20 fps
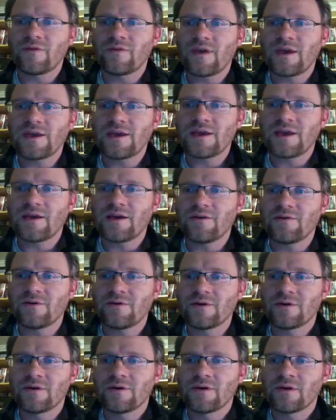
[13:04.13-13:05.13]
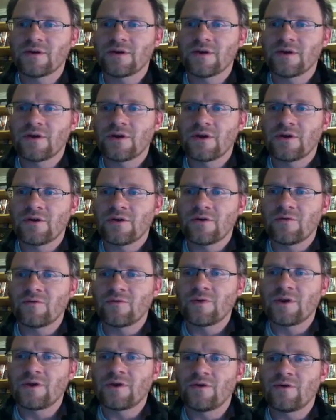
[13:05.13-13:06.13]
8 now.
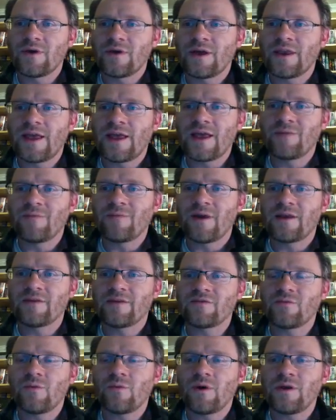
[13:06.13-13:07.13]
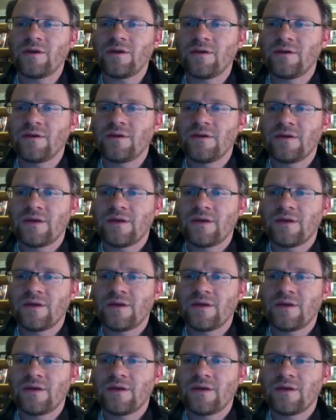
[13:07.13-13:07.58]
We know that n minus 1